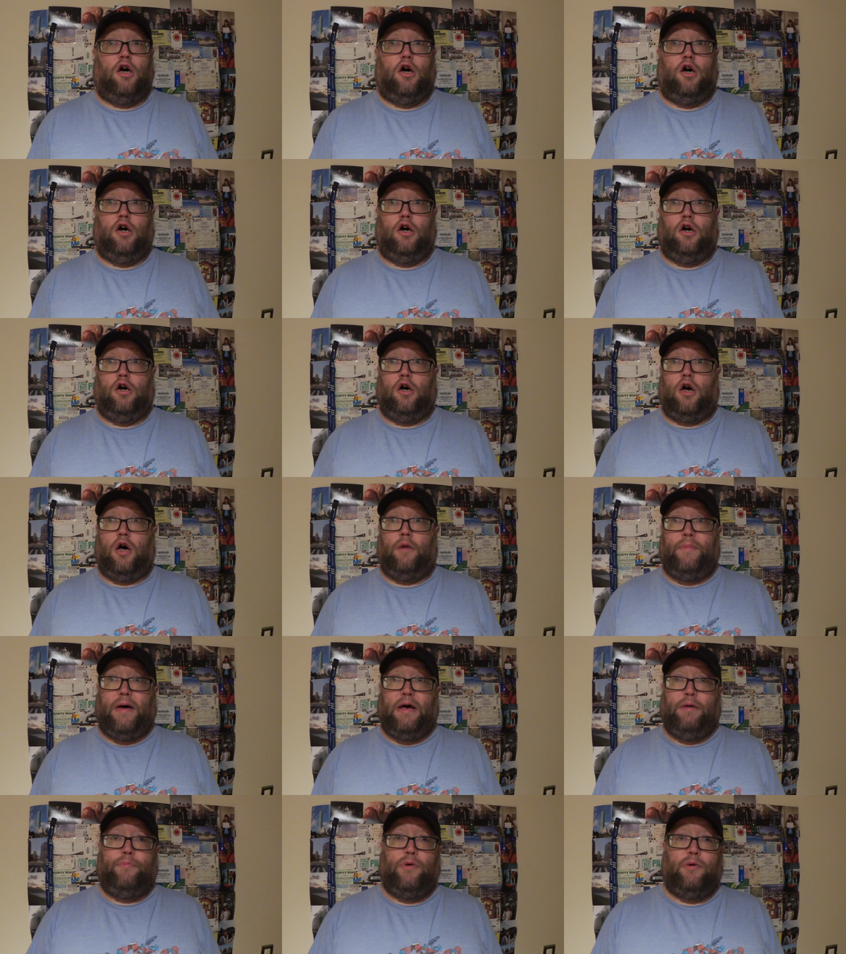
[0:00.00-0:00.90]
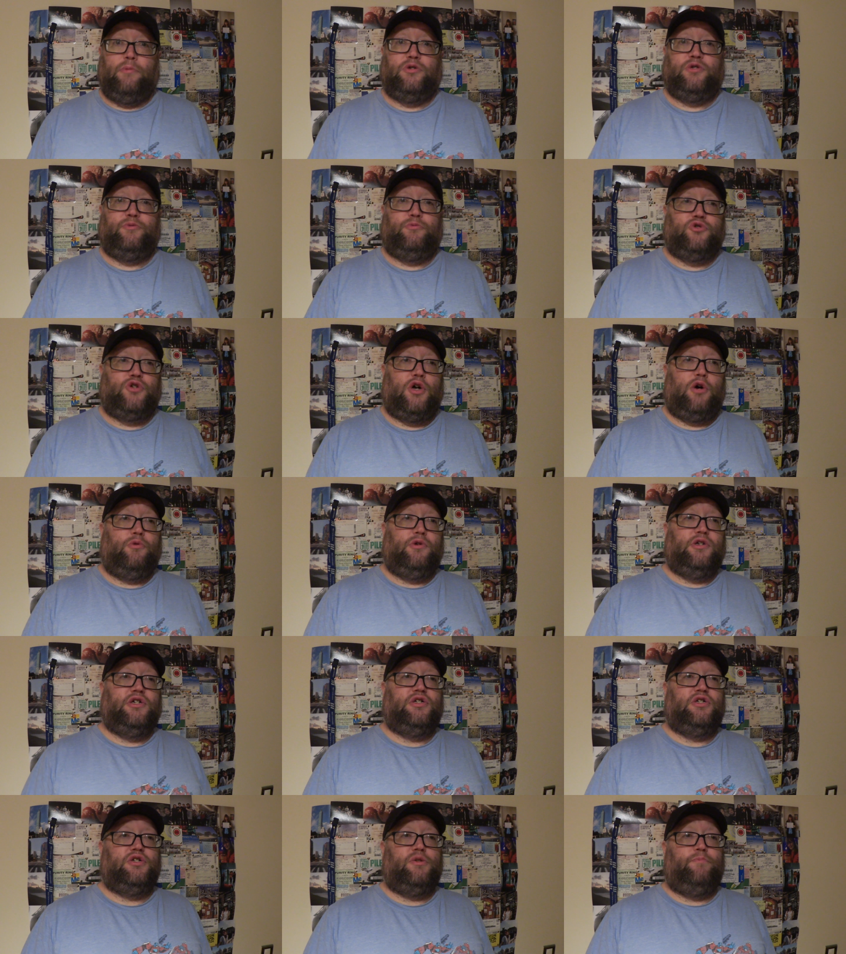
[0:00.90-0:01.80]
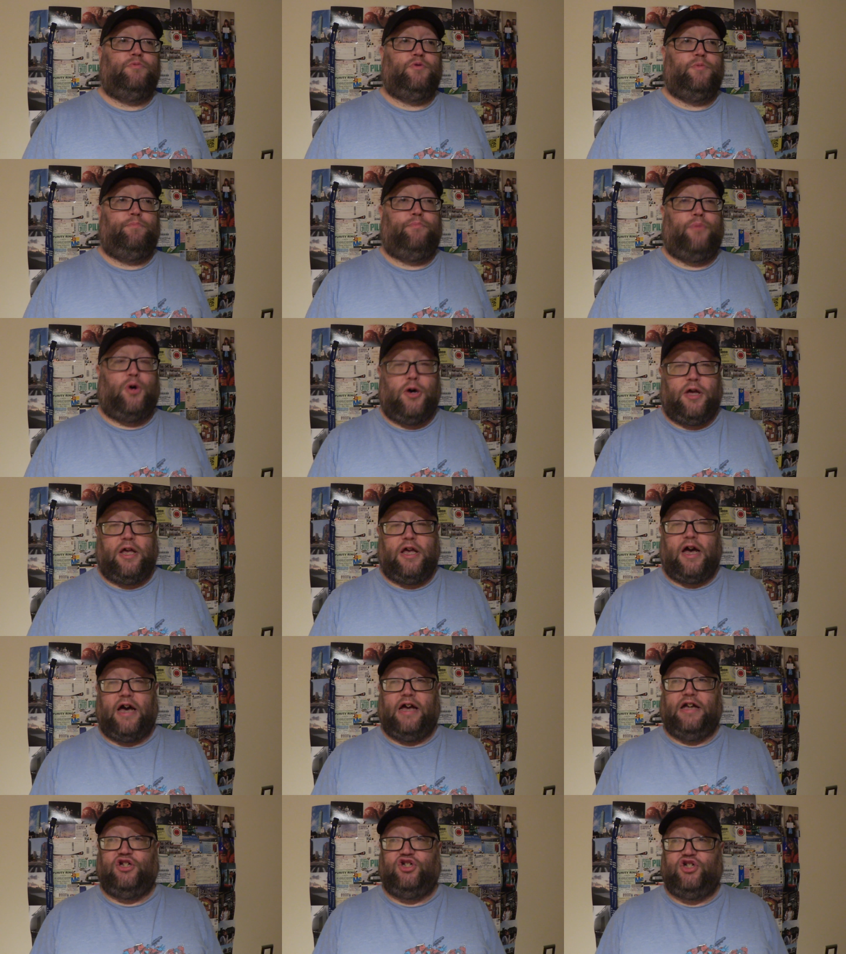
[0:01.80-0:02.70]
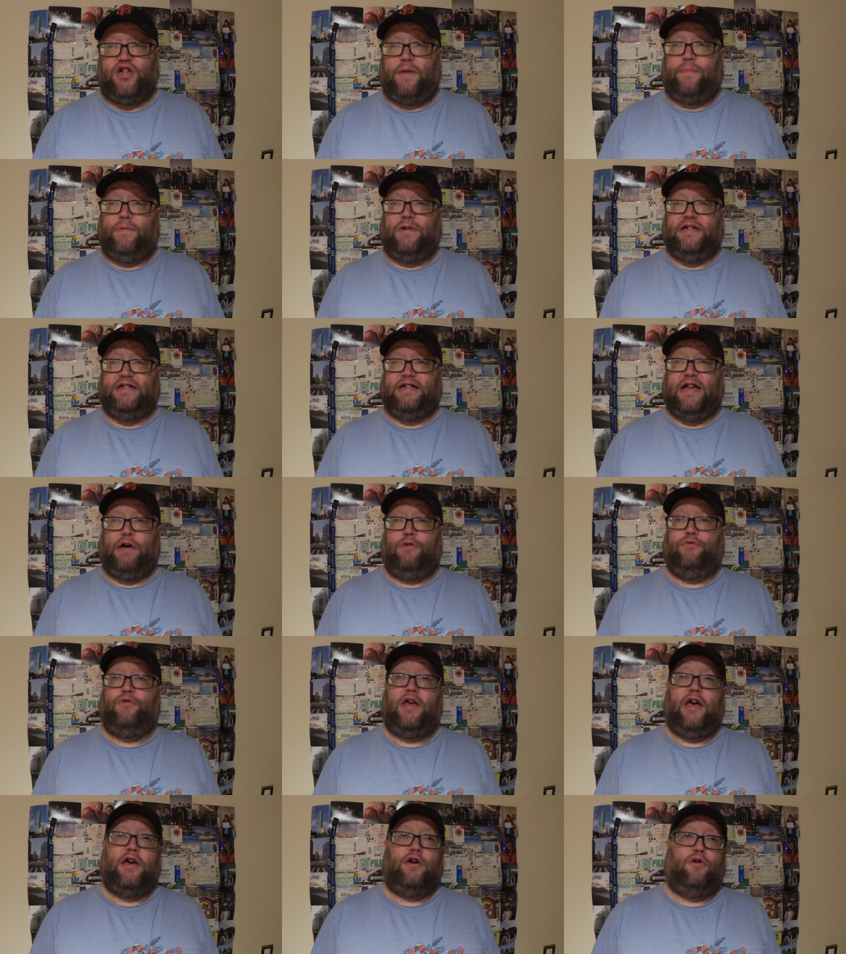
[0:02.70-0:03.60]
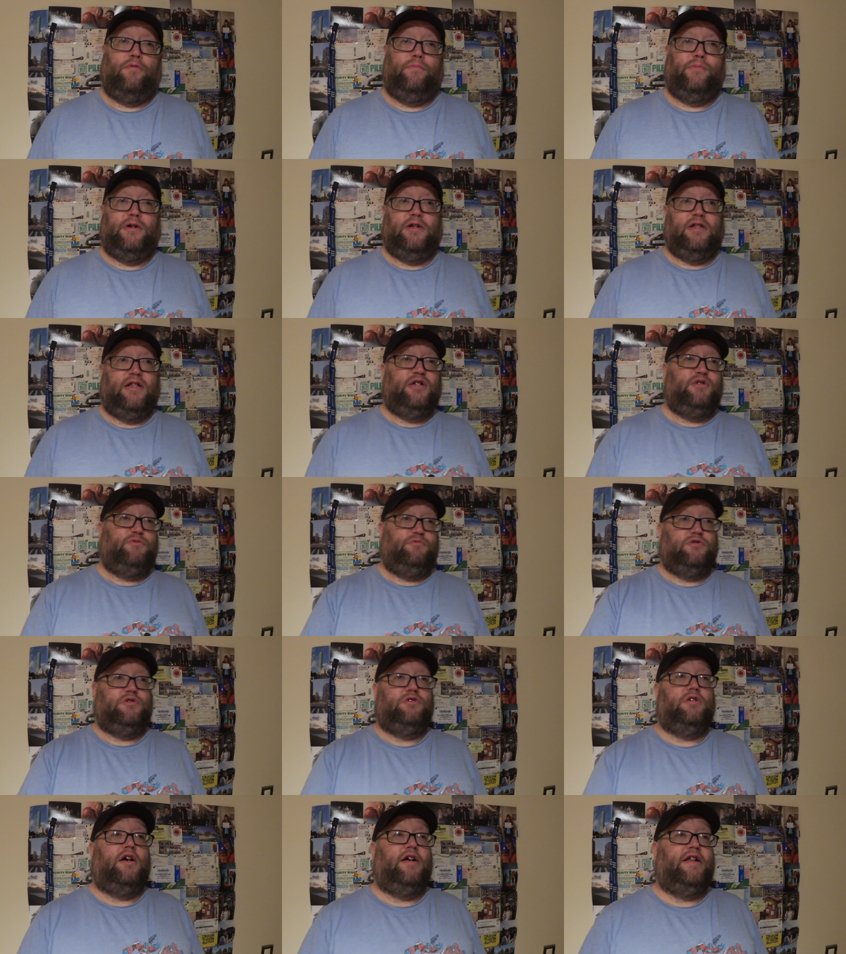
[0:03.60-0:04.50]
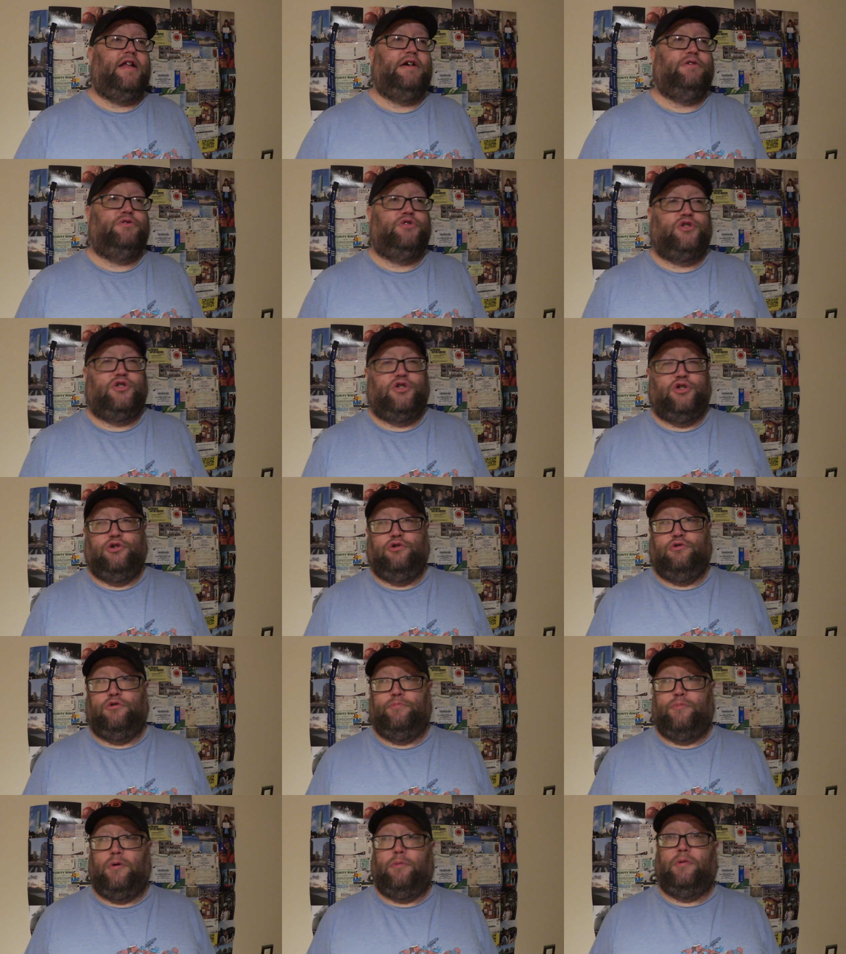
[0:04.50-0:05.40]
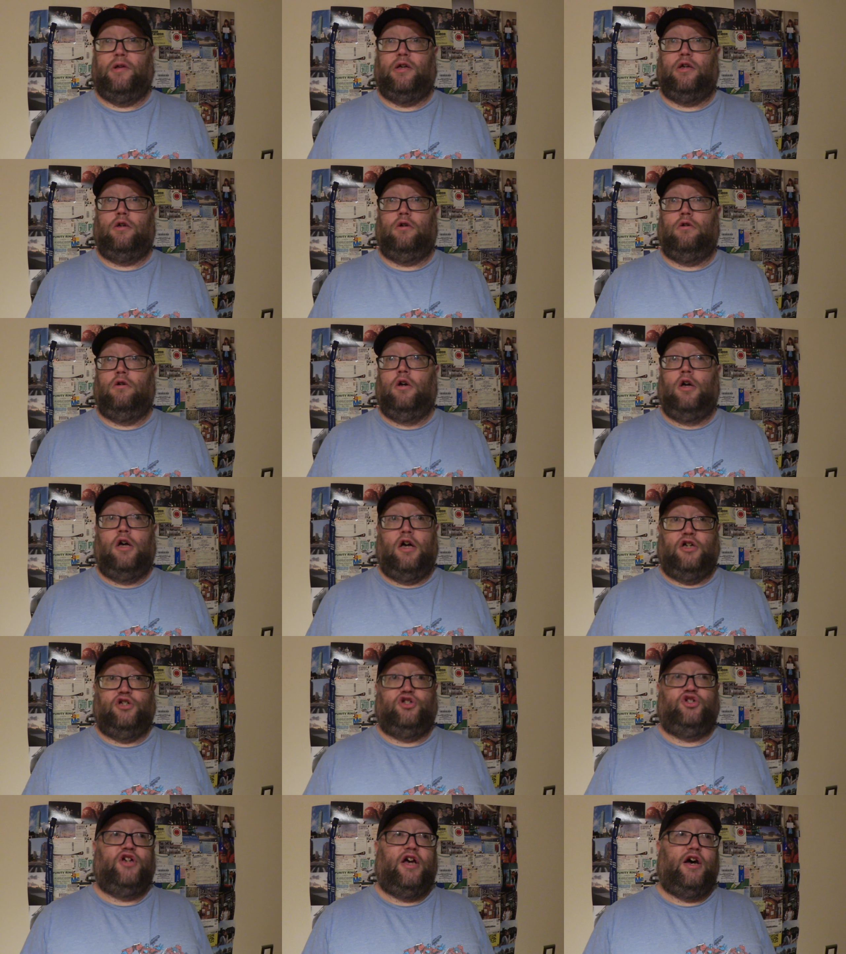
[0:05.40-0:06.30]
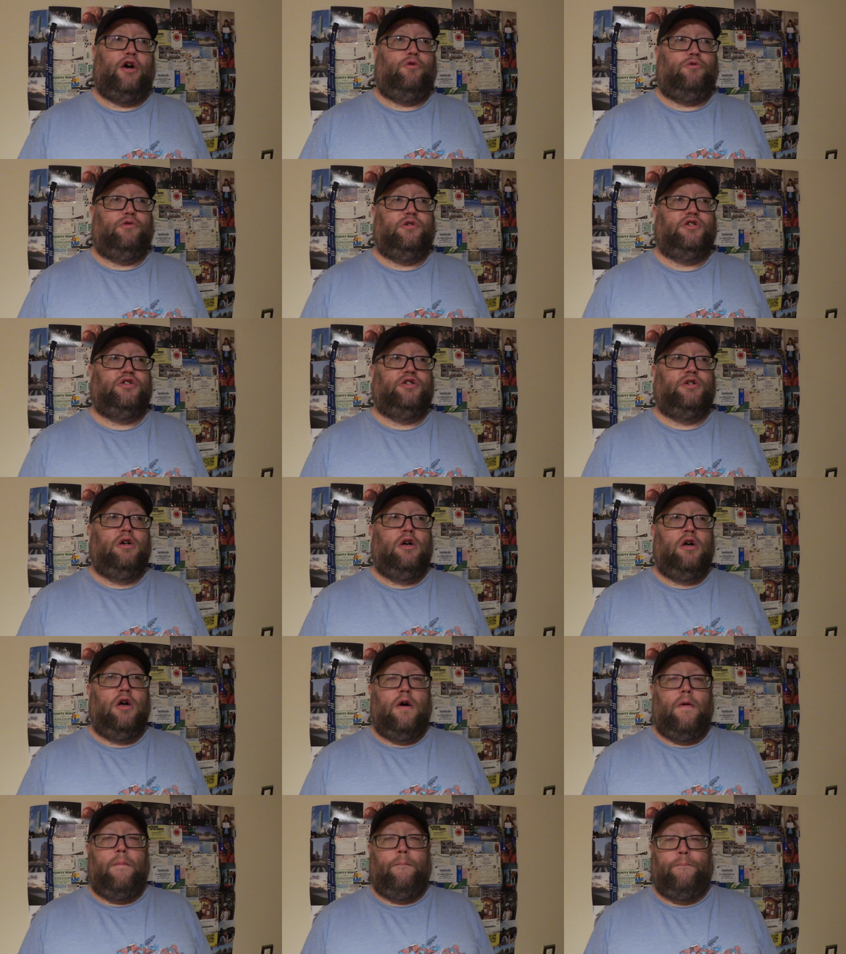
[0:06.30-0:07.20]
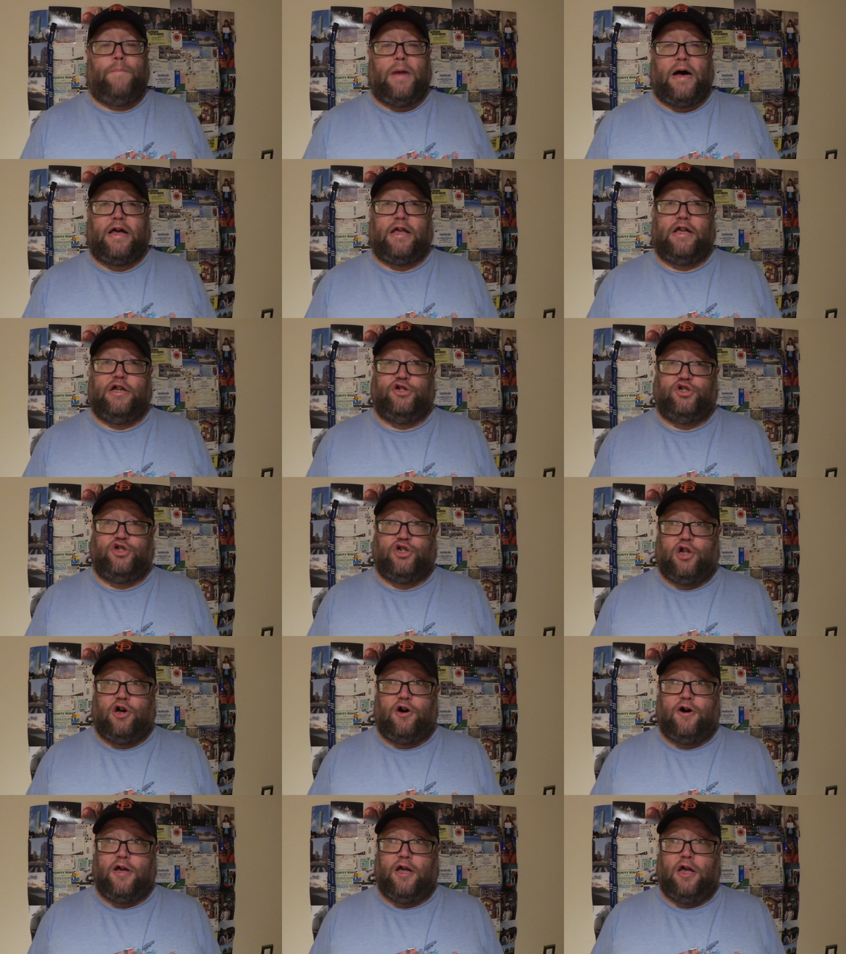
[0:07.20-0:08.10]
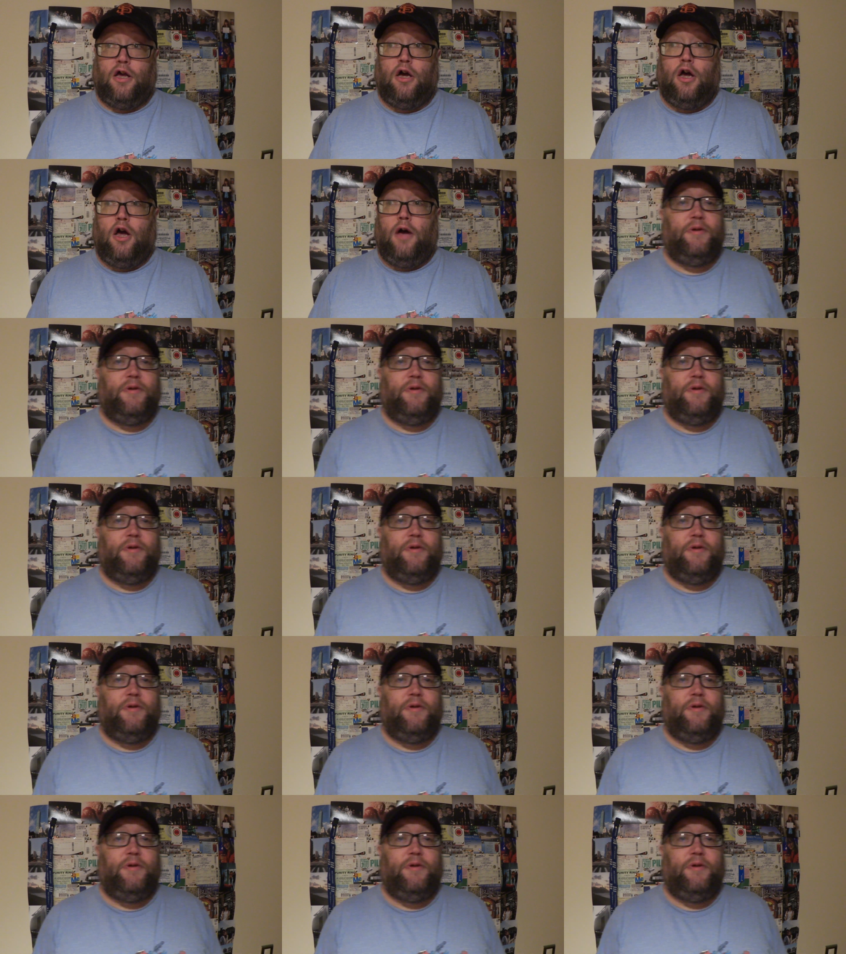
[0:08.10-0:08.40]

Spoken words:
about Birmingham Sports Holdings buying a Japanese healthcare company. This was announced to the public shareholders back in July.